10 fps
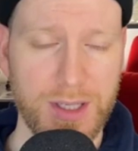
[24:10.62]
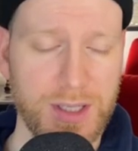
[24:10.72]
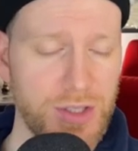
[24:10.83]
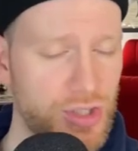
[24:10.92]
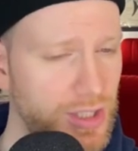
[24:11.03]

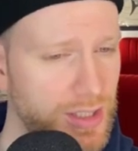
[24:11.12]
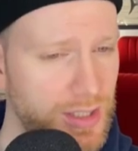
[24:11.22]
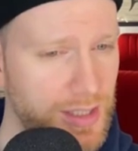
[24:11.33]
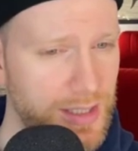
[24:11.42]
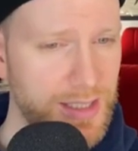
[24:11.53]

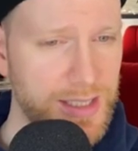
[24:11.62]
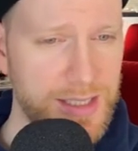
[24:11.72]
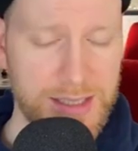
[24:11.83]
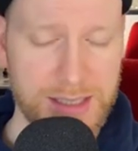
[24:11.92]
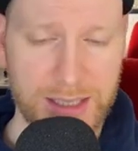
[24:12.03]
She
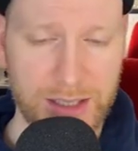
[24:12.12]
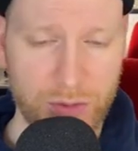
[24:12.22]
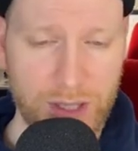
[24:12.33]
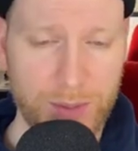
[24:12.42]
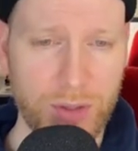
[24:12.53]
is
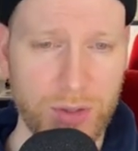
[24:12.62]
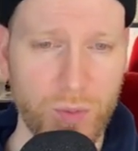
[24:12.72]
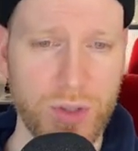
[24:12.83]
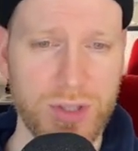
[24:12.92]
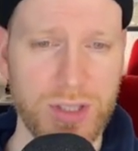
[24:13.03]
incredible
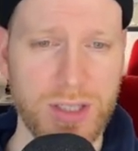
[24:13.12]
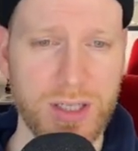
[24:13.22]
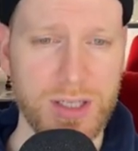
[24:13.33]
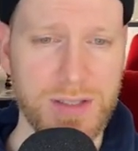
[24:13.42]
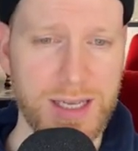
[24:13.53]
in what she
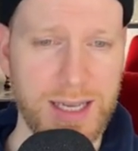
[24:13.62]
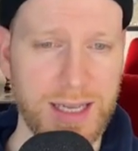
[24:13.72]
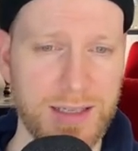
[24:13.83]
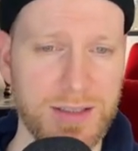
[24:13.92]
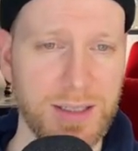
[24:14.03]
does,
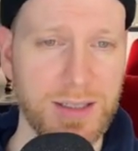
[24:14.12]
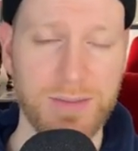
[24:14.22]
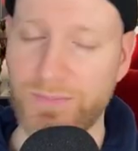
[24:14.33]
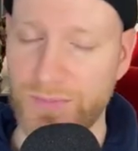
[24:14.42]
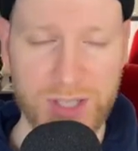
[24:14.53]
and
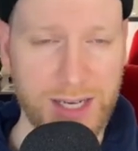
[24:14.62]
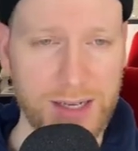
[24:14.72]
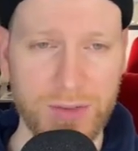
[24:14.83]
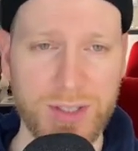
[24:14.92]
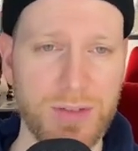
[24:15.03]

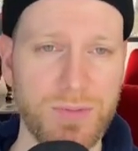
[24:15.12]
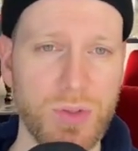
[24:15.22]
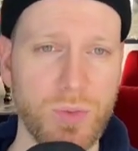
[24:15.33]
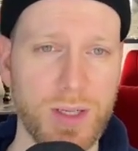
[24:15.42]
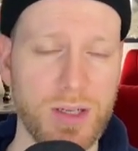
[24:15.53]
check out the
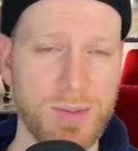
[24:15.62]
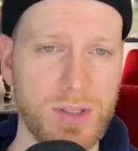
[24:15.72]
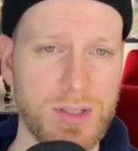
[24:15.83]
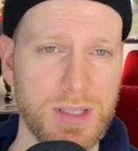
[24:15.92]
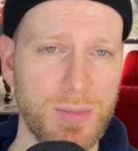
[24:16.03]
interview when it comes
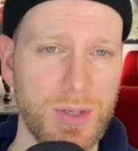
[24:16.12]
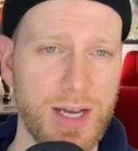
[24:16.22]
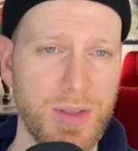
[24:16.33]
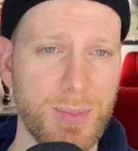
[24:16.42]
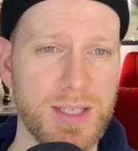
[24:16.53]
out December
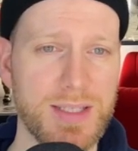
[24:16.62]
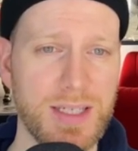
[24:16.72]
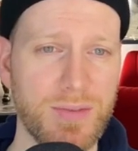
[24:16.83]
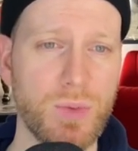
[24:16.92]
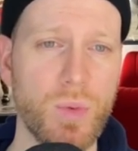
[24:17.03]
ninth, but it's
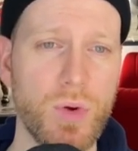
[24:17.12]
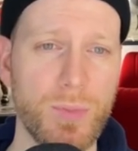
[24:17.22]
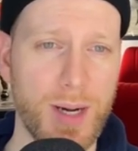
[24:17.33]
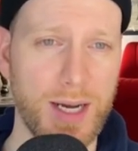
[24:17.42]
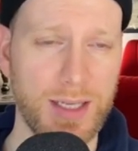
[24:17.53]
definitely
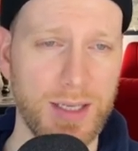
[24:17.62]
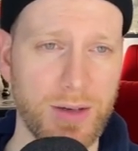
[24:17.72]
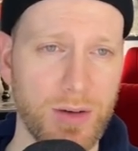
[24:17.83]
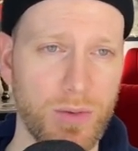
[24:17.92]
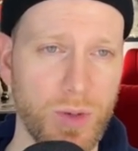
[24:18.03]
worth buying
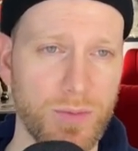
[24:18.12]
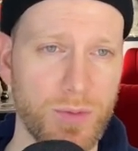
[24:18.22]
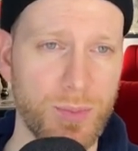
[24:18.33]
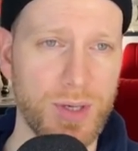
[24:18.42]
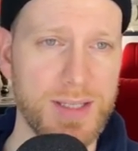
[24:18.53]
her one of
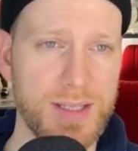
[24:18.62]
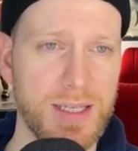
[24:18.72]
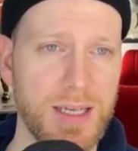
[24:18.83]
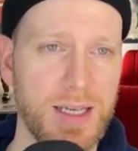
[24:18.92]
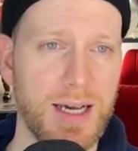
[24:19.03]
her
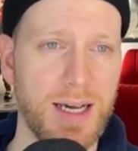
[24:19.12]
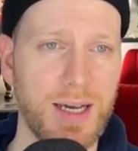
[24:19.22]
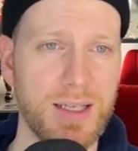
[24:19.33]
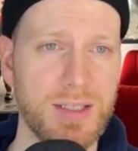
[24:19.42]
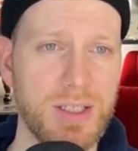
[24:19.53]
prints.
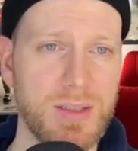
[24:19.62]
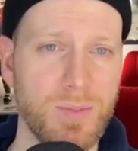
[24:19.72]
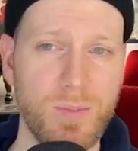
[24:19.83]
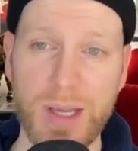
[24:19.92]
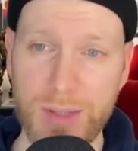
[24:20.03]
Uh, she's
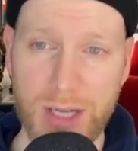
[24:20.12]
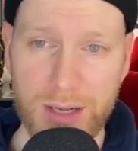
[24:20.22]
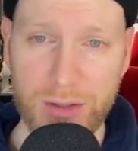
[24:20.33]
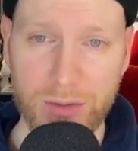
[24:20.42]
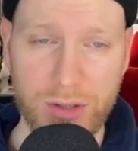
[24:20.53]
maybe
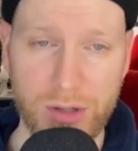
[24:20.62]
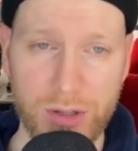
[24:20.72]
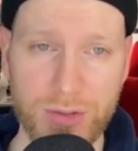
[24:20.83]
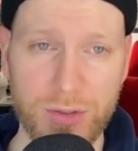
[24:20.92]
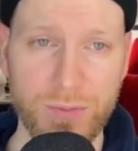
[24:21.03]
not known in our
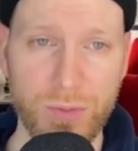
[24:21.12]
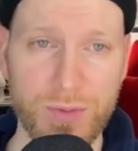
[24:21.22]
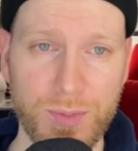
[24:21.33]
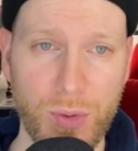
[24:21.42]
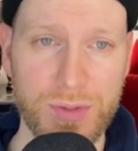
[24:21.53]
alternative
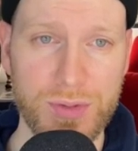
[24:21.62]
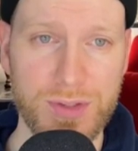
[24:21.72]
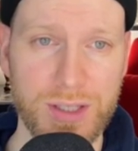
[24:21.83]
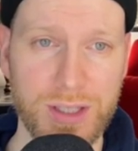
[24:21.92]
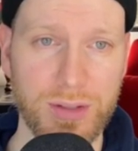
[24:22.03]
movie poster
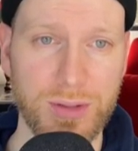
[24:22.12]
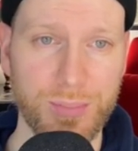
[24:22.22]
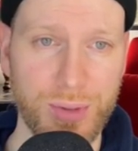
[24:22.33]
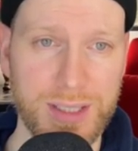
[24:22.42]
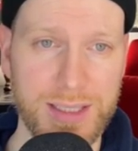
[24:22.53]
scene or in the
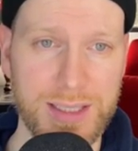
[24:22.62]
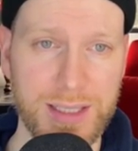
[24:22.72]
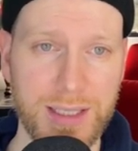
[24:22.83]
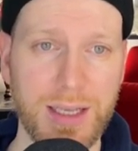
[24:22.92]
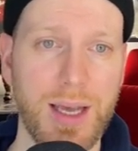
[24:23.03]
printing
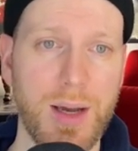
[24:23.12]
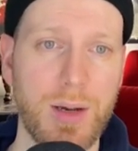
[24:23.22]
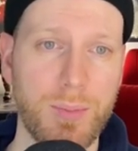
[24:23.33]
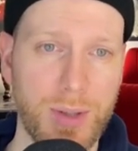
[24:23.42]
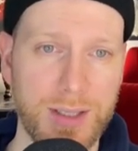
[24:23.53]
scene,
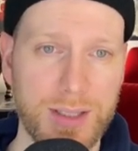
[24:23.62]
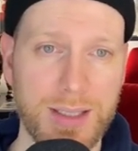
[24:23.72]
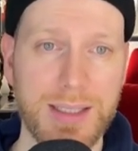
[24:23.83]
but